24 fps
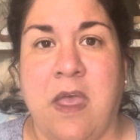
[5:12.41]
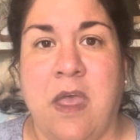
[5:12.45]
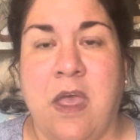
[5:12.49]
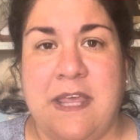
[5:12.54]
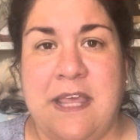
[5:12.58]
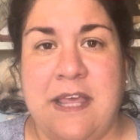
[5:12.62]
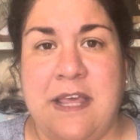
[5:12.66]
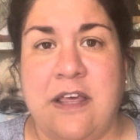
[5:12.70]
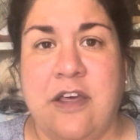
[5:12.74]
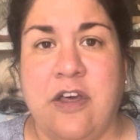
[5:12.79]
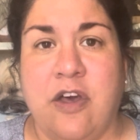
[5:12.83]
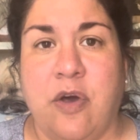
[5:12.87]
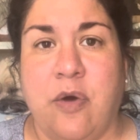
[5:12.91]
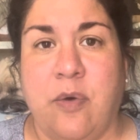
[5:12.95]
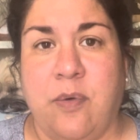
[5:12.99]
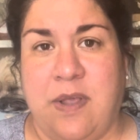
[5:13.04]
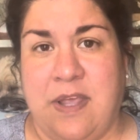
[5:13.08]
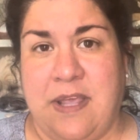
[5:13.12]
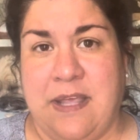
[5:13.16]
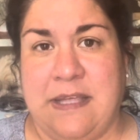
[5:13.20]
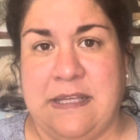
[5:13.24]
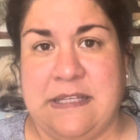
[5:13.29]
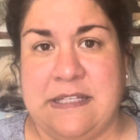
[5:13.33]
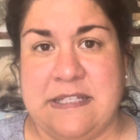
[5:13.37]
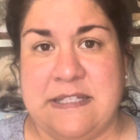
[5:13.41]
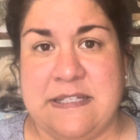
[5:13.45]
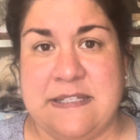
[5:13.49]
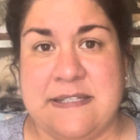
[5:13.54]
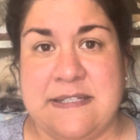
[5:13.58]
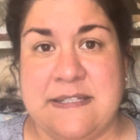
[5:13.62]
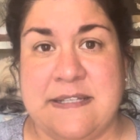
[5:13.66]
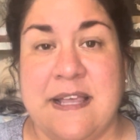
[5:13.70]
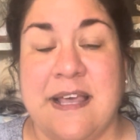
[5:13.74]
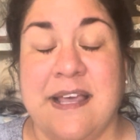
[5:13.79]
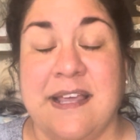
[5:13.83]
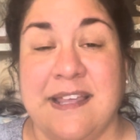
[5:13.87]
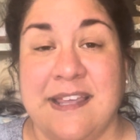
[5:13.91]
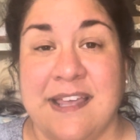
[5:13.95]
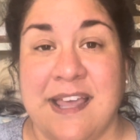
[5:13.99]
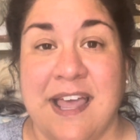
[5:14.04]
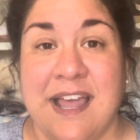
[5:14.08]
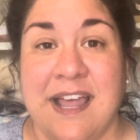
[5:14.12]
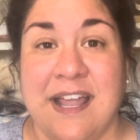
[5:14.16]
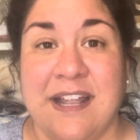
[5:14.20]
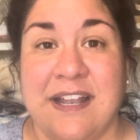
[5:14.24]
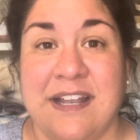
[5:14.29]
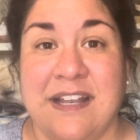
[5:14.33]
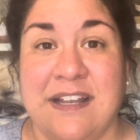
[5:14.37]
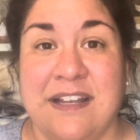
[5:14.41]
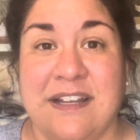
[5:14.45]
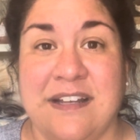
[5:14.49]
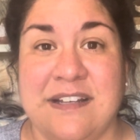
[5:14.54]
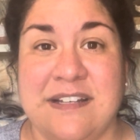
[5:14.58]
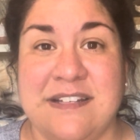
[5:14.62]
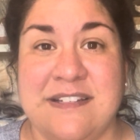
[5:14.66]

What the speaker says: Ego is, again,